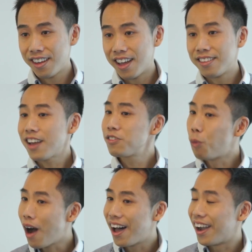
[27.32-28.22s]
And that's
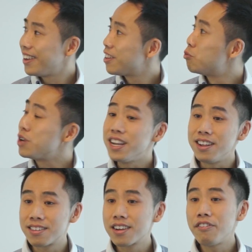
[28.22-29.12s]
why the
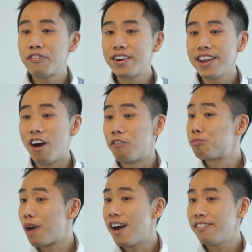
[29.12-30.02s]
rediscovery
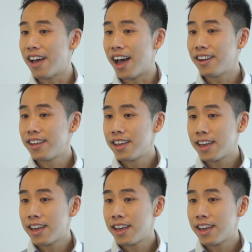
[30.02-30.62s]
of brown fat